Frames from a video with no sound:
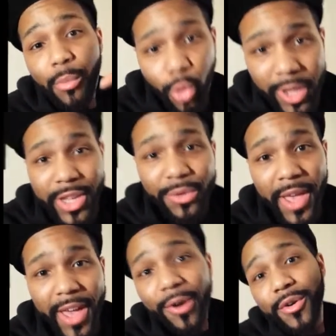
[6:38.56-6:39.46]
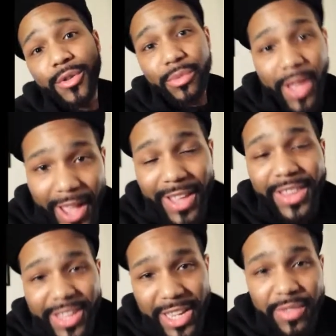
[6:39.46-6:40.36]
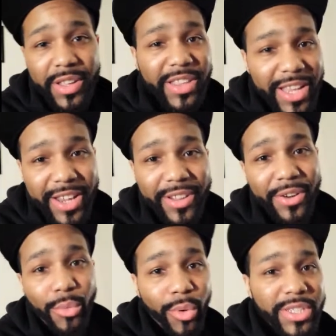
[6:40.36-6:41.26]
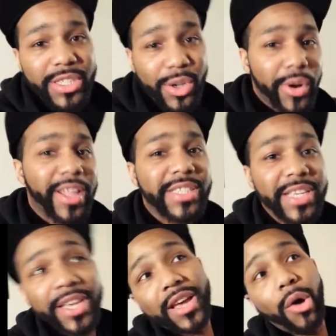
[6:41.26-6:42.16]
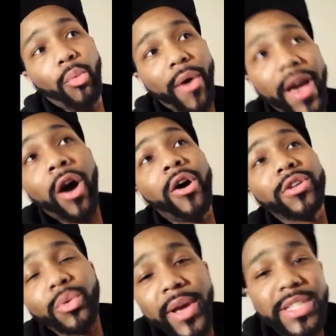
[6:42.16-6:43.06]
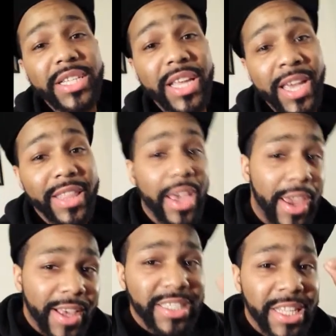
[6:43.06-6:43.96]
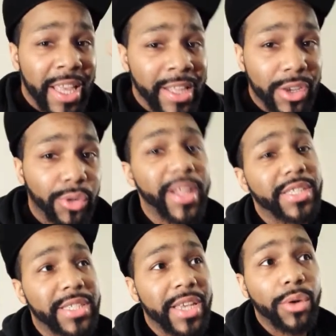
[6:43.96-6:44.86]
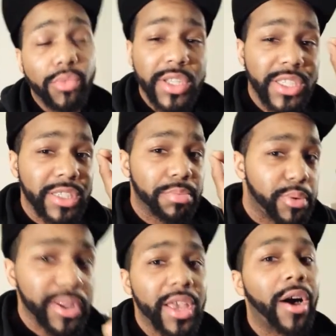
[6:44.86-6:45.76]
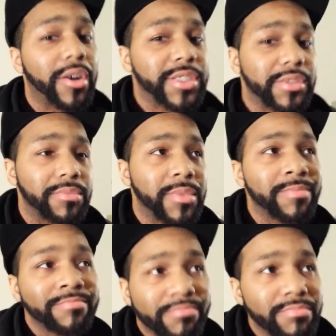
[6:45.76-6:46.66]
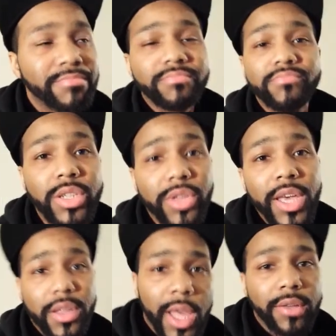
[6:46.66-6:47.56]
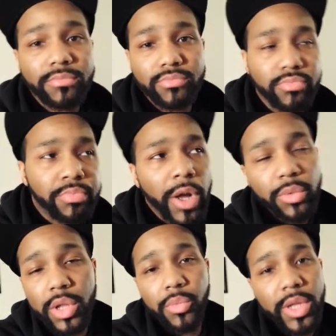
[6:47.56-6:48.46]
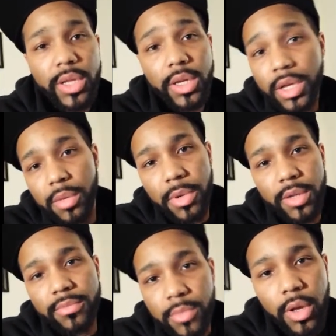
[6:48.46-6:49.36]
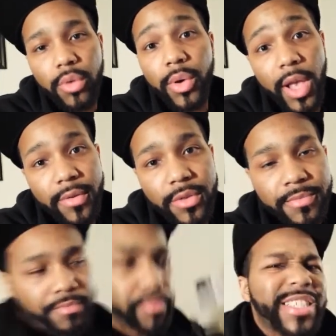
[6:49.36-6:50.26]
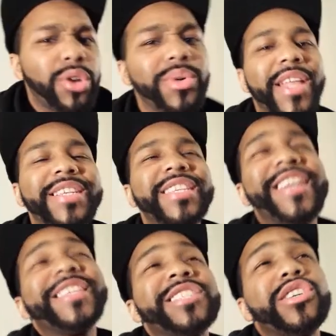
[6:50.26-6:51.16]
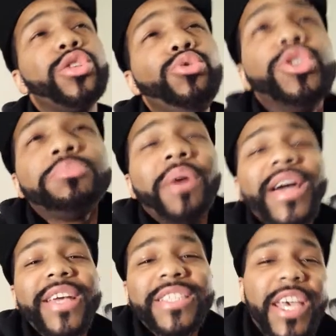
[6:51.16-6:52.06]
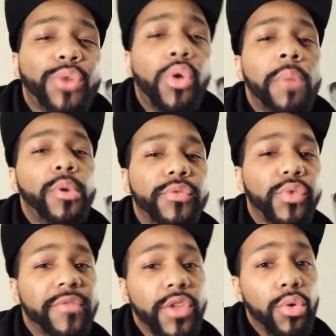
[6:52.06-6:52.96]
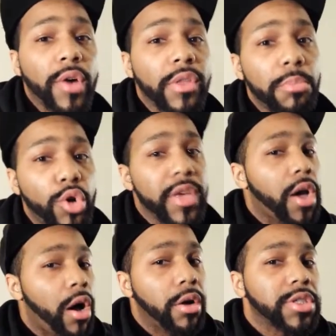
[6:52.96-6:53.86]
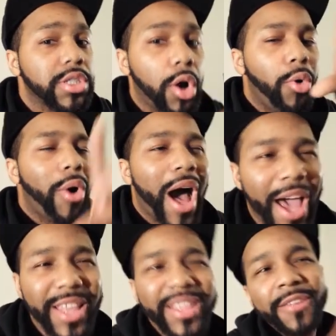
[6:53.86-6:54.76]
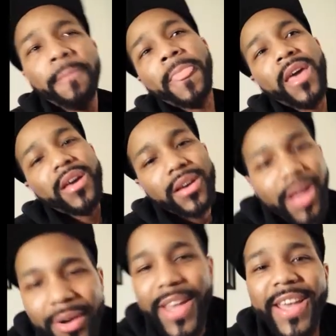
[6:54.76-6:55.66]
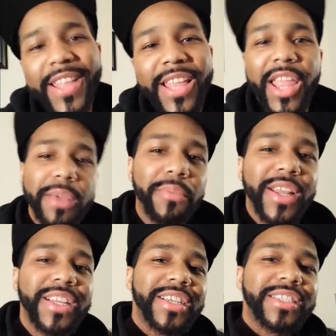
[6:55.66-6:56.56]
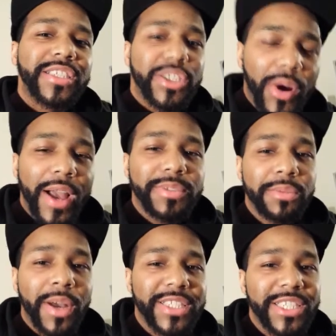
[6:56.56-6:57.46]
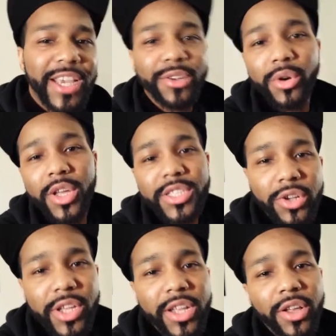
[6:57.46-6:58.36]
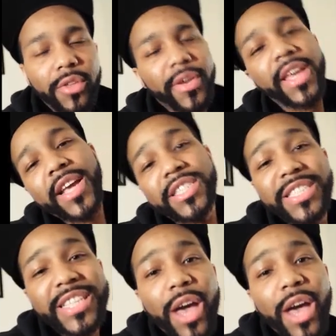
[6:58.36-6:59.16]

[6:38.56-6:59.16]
I'm warning you now. Do not leave the theater once the credits hit. Wait all the way until the end. There is an end credit scene, which is pretty awesome. So yeah, that probably would have went in the good, but you know, whatever. And so with that said, this includes my take one movie review of the movie Kong Skull Island. Go ahead, hit that like button, subscribe to my channel, turn on your notifications.